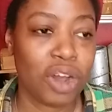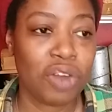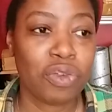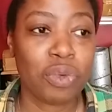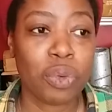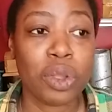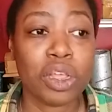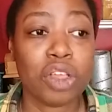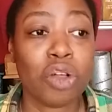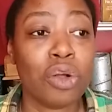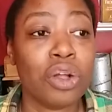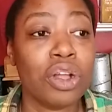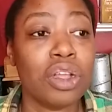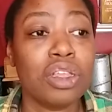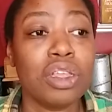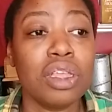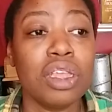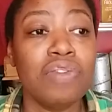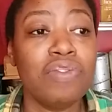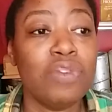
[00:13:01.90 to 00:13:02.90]
work. Or
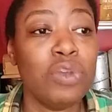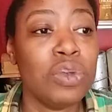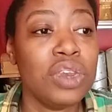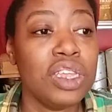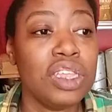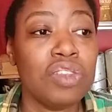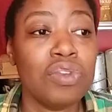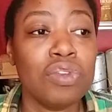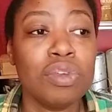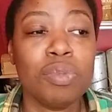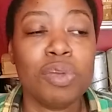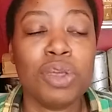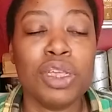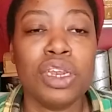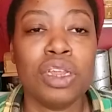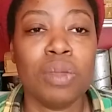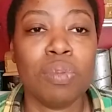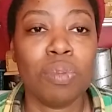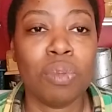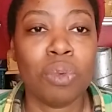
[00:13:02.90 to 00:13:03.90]
if you need to repeat
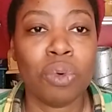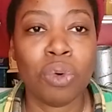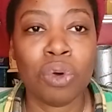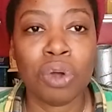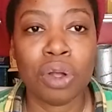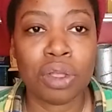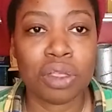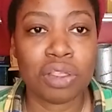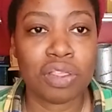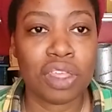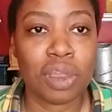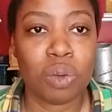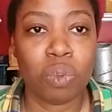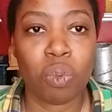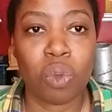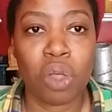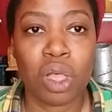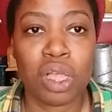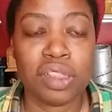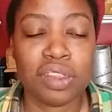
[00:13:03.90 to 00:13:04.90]
it more than
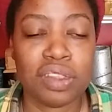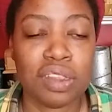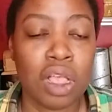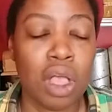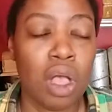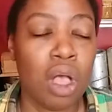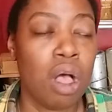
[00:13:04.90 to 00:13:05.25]
once,